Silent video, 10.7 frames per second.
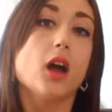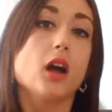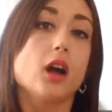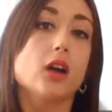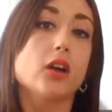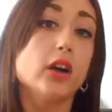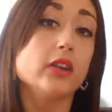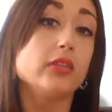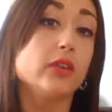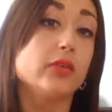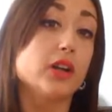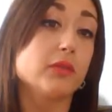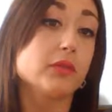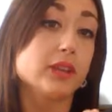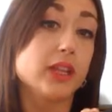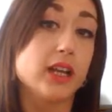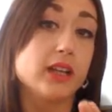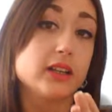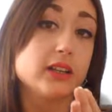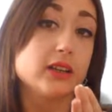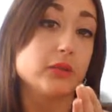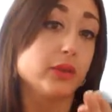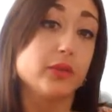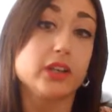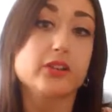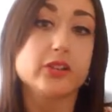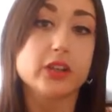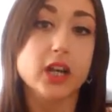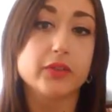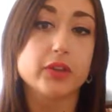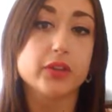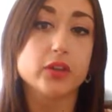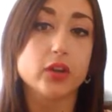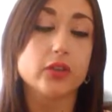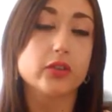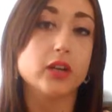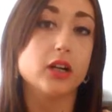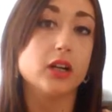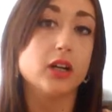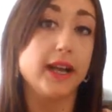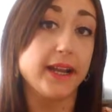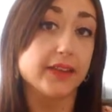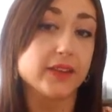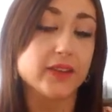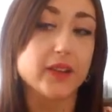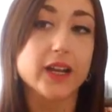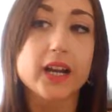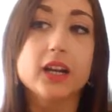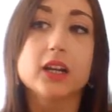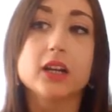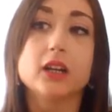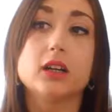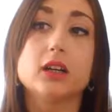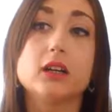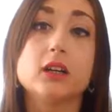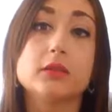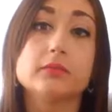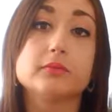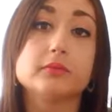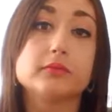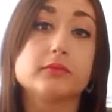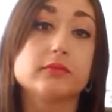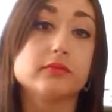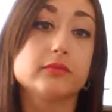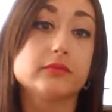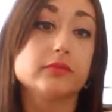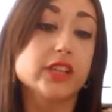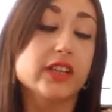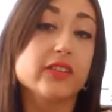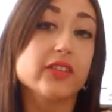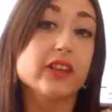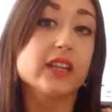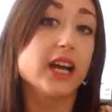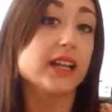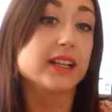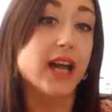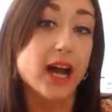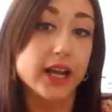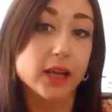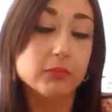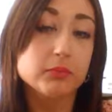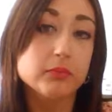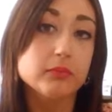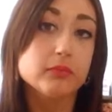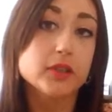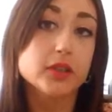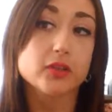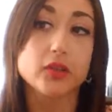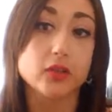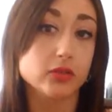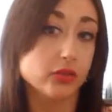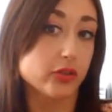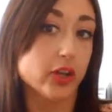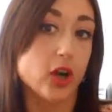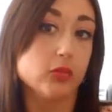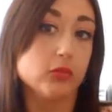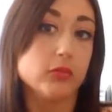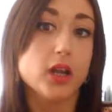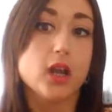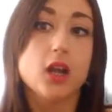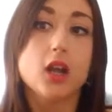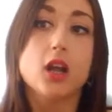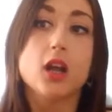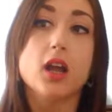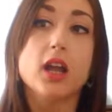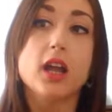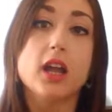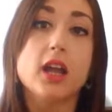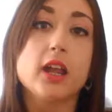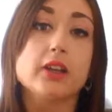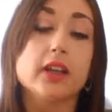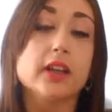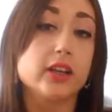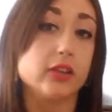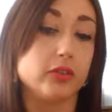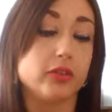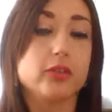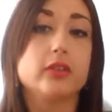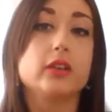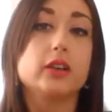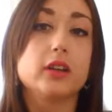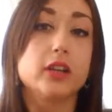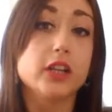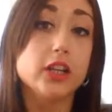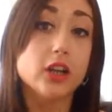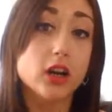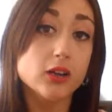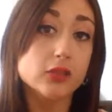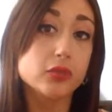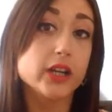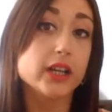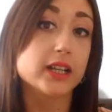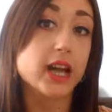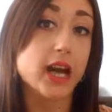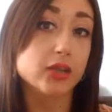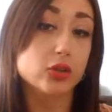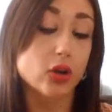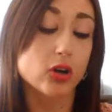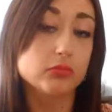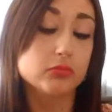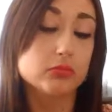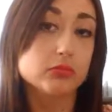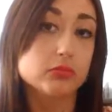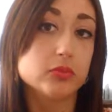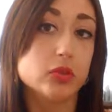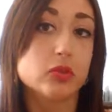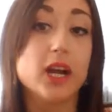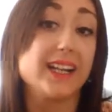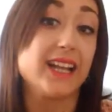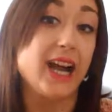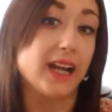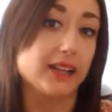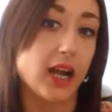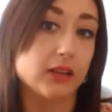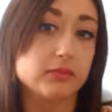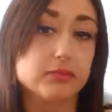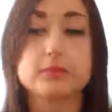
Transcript: Going to a verb that with which you have to use essere, we can see andare, so to go, and it goes io fui andato o andata,